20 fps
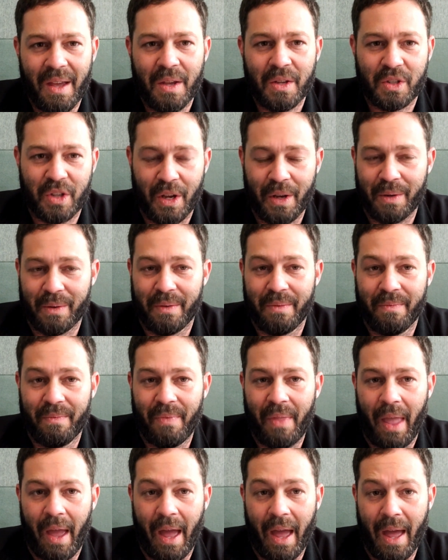So
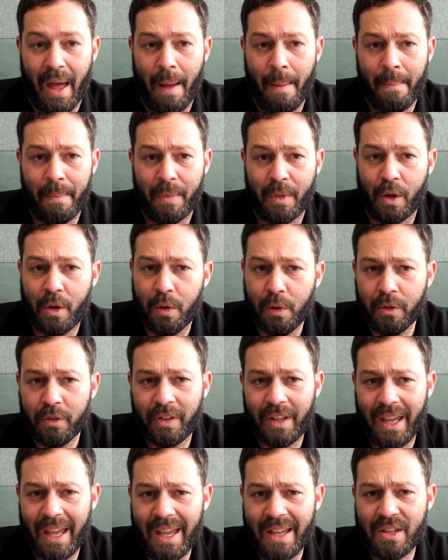the cool
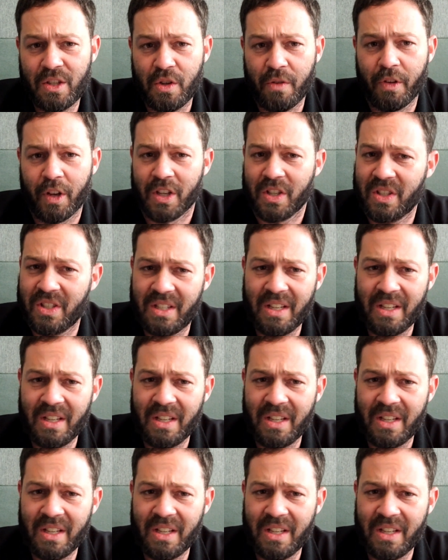thing is you've got a